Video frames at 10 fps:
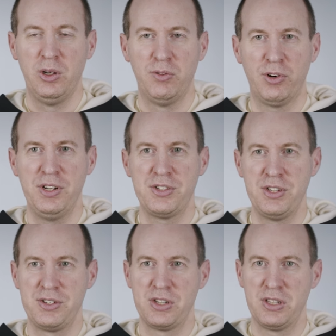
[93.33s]
For
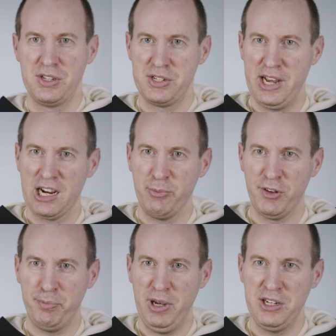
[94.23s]
instance, the sacrament
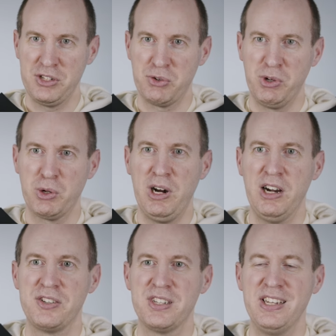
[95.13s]
of penance
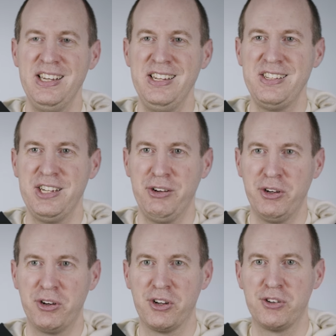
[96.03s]
requires
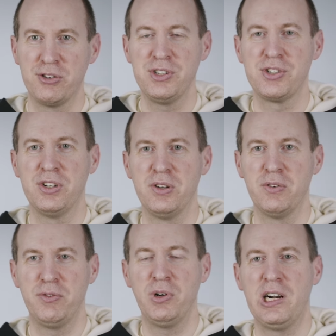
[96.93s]
interior contrition
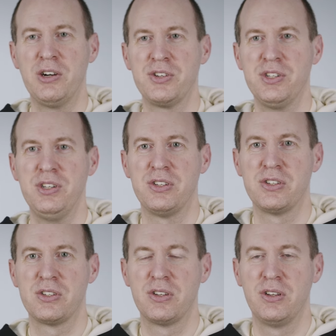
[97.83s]
for our sins.